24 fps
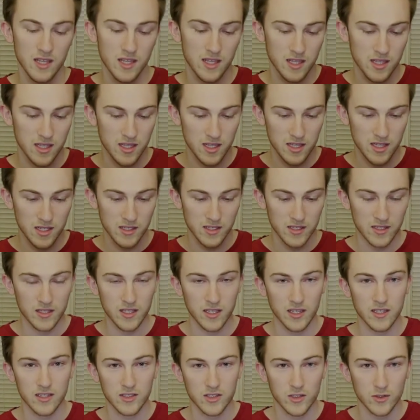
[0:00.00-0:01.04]
is
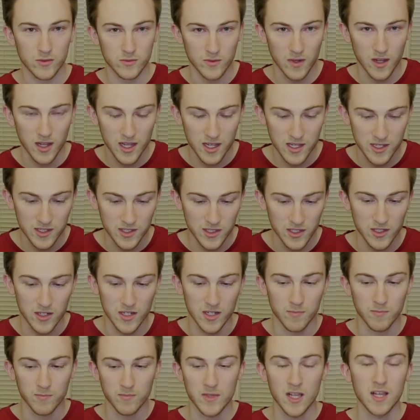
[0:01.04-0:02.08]
Ticket to Ride
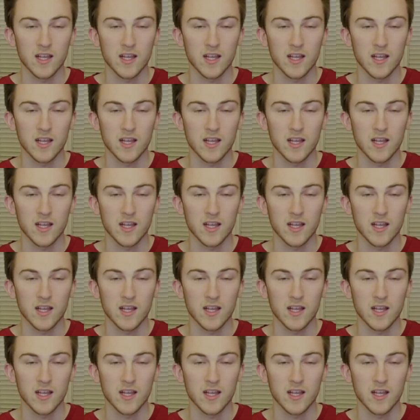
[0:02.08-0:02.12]
Europe.